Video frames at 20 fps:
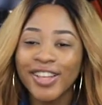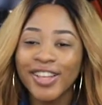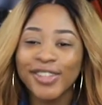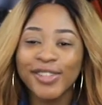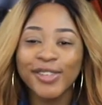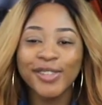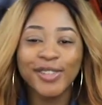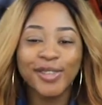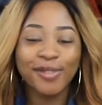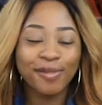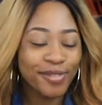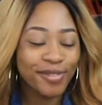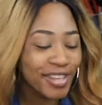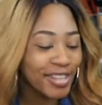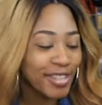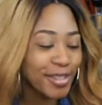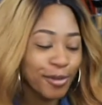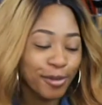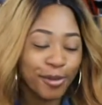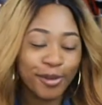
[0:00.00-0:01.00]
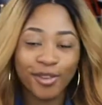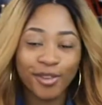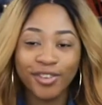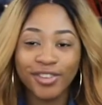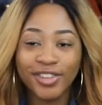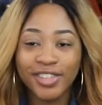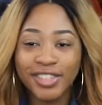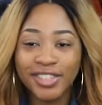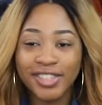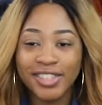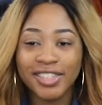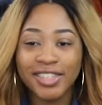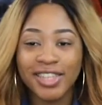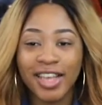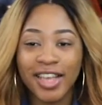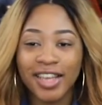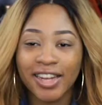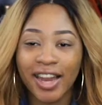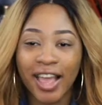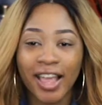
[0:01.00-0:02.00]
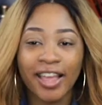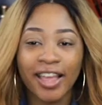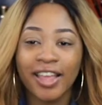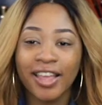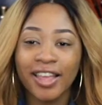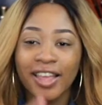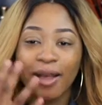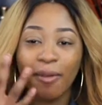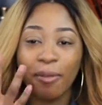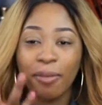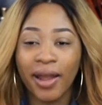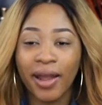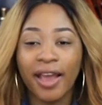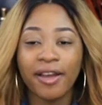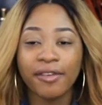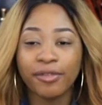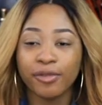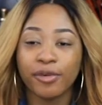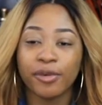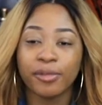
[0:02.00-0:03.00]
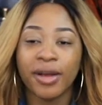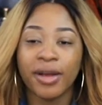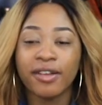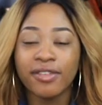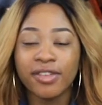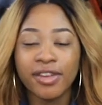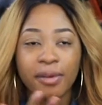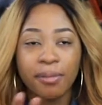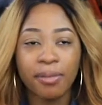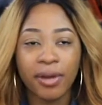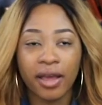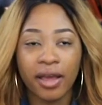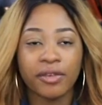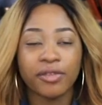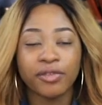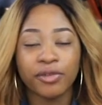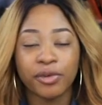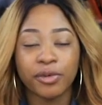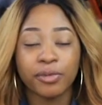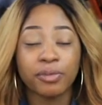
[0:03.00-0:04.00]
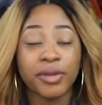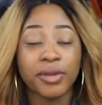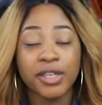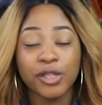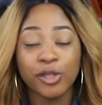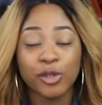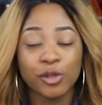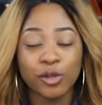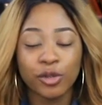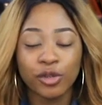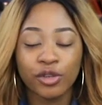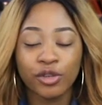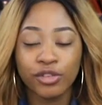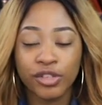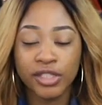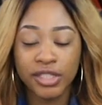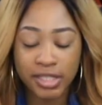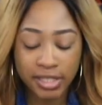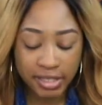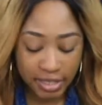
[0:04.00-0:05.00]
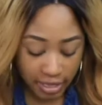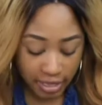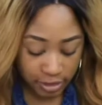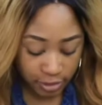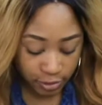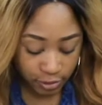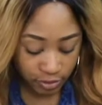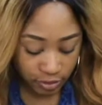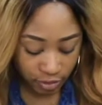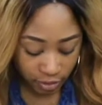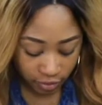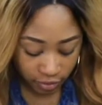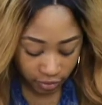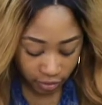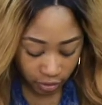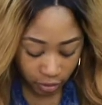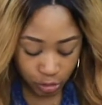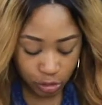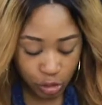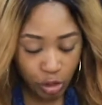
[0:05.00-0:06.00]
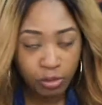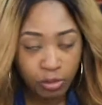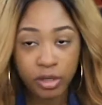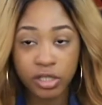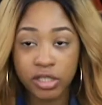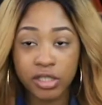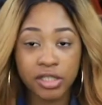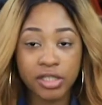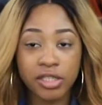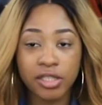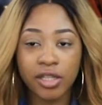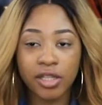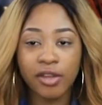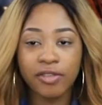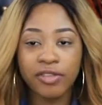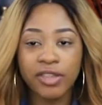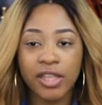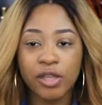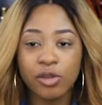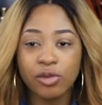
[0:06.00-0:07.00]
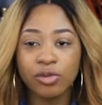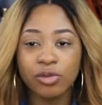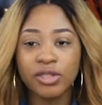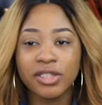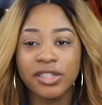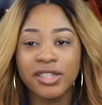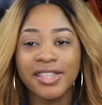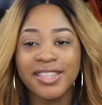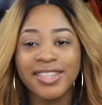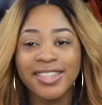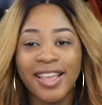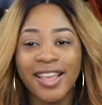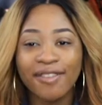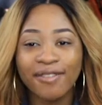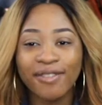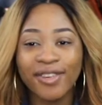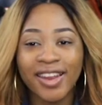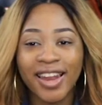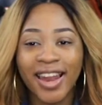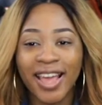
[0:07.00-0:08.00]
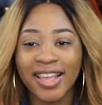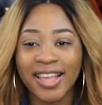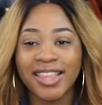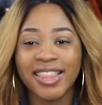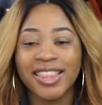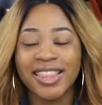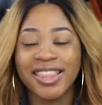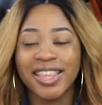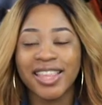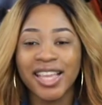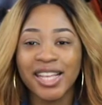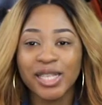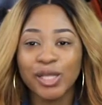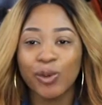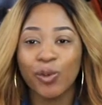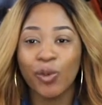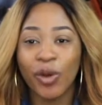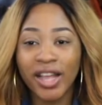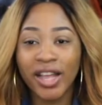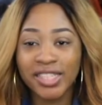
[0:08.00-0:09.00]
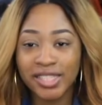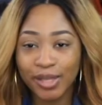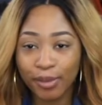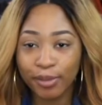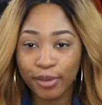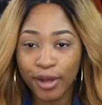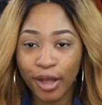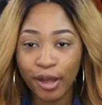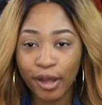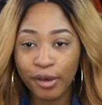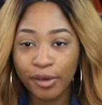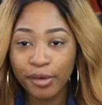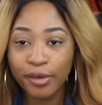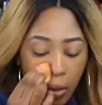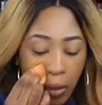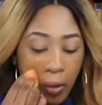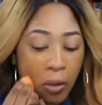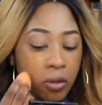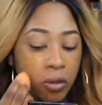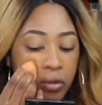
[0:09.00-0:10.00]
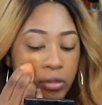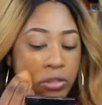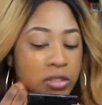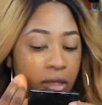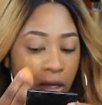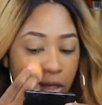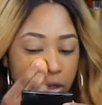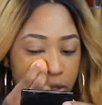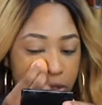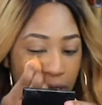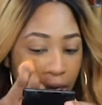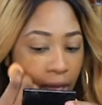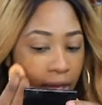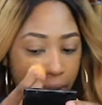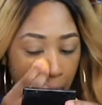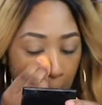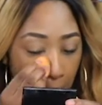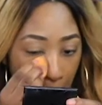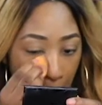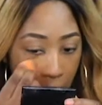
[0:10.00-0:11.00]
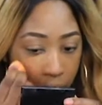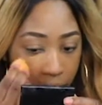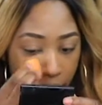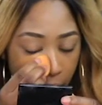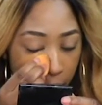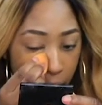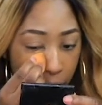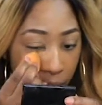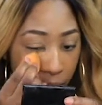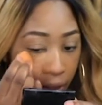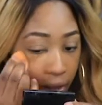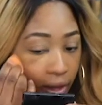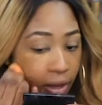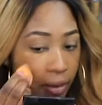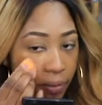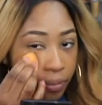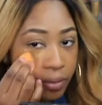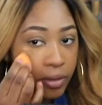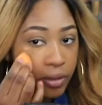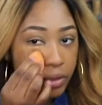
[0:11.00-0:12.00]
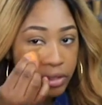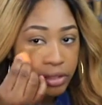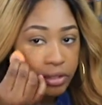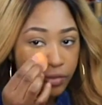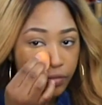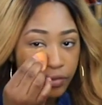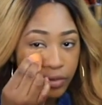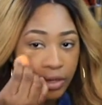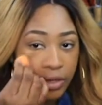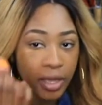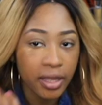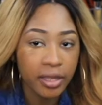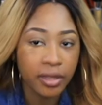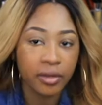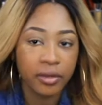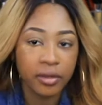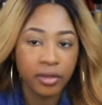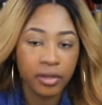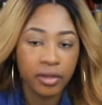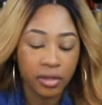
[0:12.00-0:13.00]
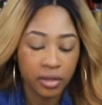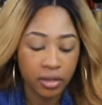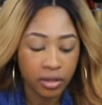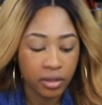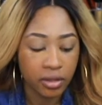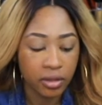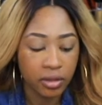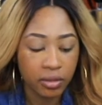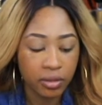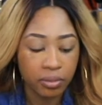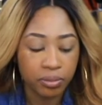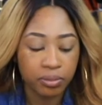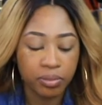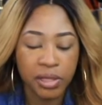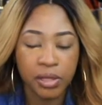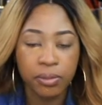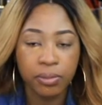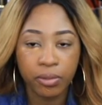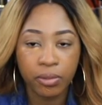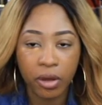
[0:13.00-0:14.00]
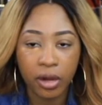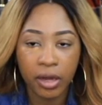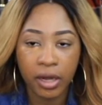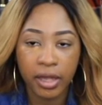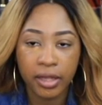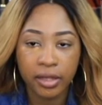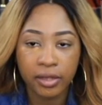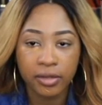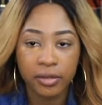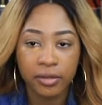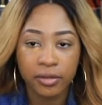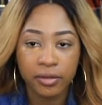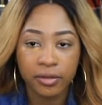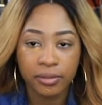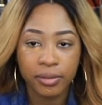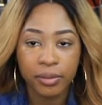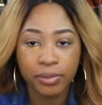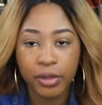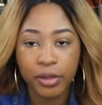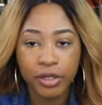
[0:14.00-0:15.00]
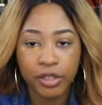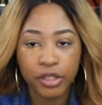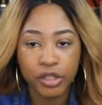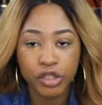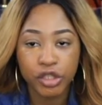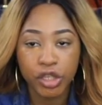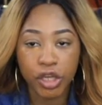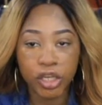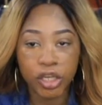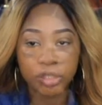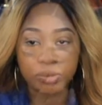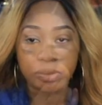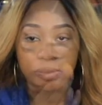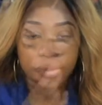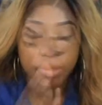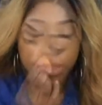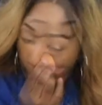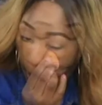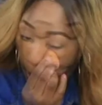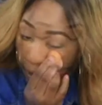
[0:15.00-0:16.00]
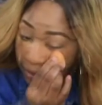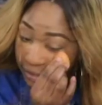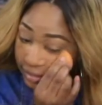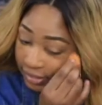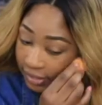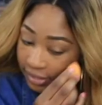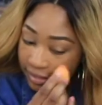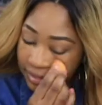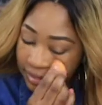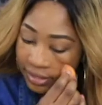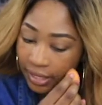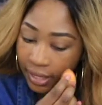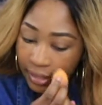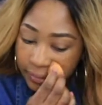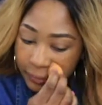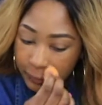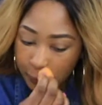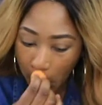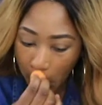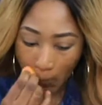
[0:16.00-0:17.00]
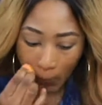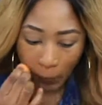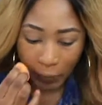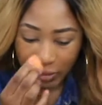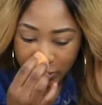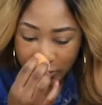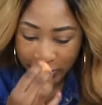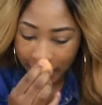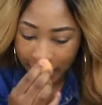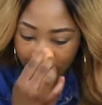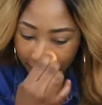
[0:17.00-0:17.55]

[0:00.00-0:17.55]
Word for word: YouTube makes you criticize, like a platform, having a platform makes you criticize yourself so much. The stuff that you'd never like think twice about, you start to like think about it because you feel like people are like, people are gonna judge. I did that so much,